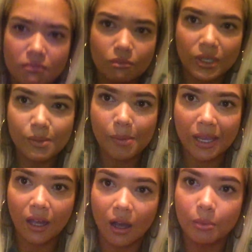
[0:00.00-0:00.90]
where's my
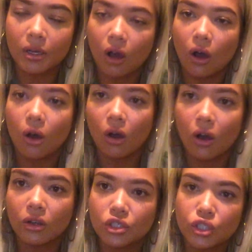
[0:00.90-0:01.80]
makeup?
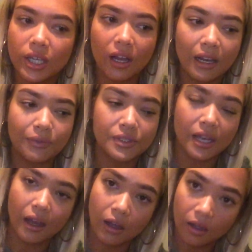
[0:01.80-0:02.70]
Oh shit, I left
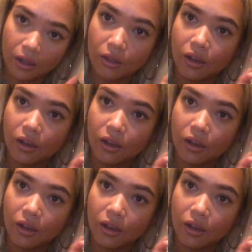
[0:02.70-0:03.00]
it at